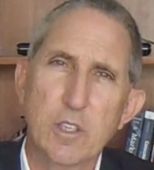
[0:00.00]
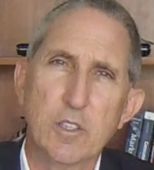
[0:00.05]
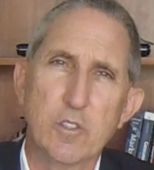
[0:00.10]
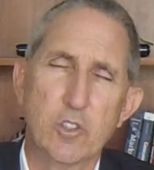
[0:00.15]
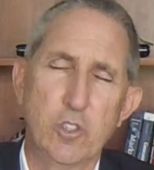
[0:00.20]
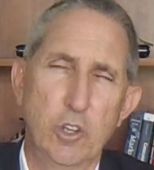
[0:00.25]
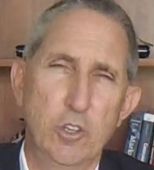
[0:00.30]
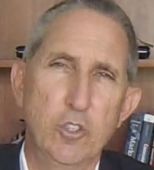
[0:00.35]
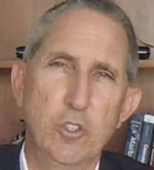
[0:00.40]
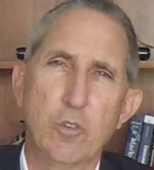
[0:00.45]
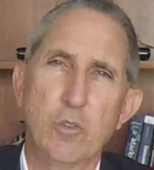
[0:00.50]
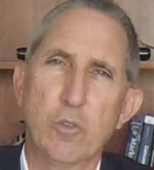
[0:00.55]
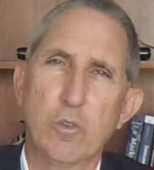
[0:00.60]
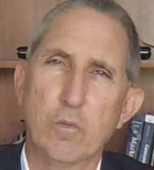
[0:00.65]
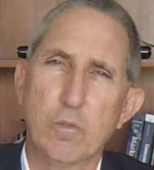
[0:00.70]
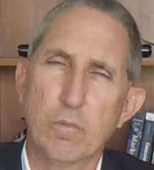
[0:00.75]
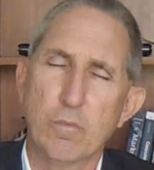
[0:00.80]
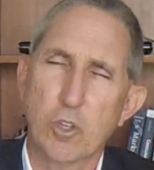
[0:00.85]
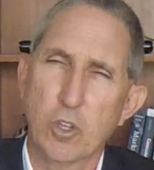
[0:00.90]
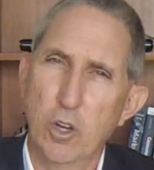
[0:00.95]
social,
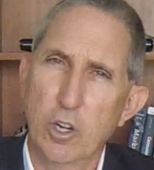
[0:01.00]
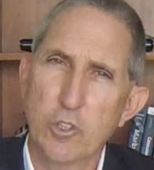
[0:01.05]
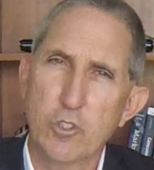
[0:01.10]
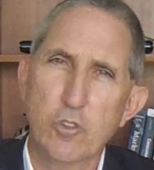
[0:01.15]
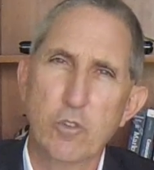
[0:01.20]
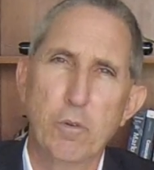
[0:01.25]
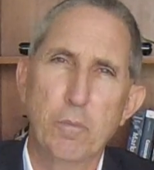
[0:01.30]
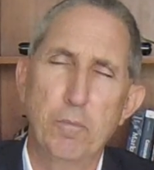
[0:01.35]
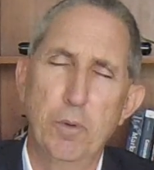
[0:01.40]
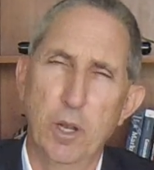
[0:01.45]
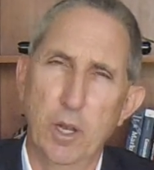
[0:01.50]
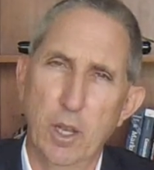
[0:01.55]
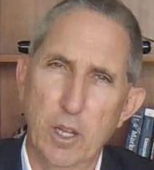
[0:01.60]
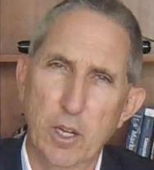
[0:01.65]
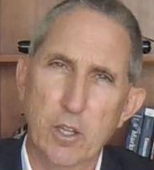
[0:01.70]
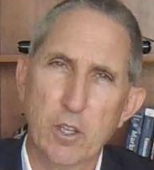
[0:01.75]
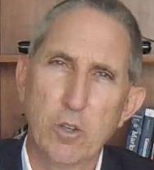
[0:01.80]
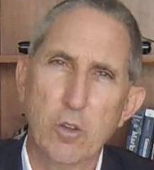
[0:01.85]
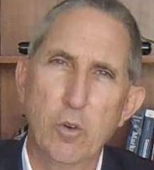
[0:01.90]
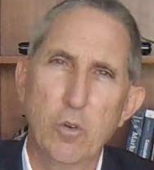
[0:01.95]
cultural,
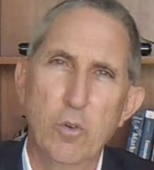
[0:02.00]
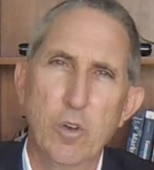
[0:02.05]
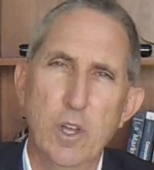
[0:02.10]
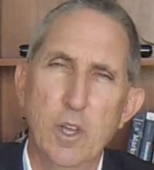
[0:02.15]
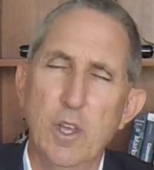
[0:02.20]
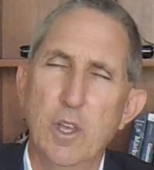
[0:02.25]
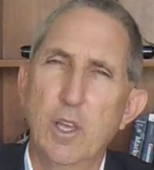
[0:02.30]
political,